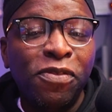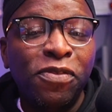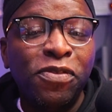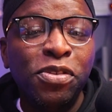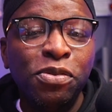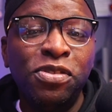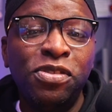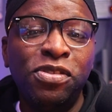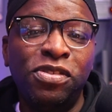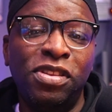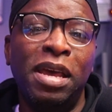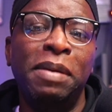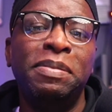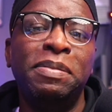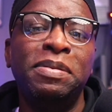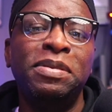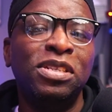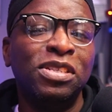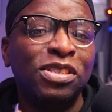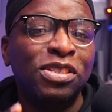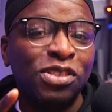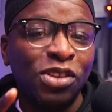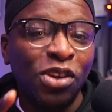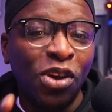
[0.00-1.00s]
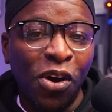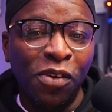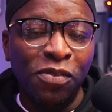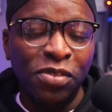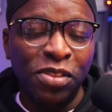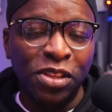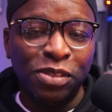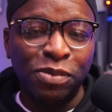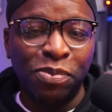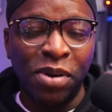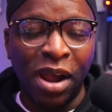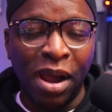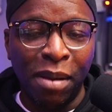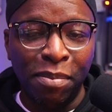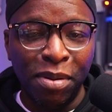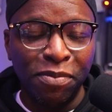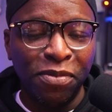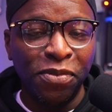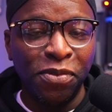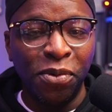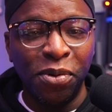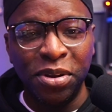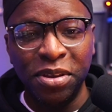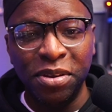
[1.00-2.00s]
are a few steps to solve this
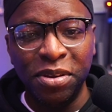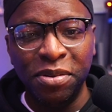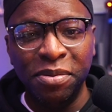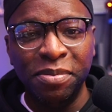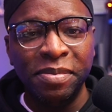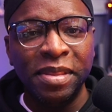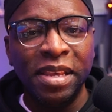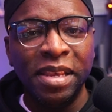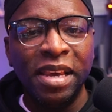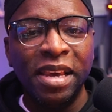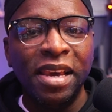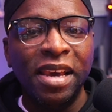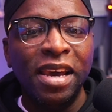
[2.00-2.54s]
problem for you.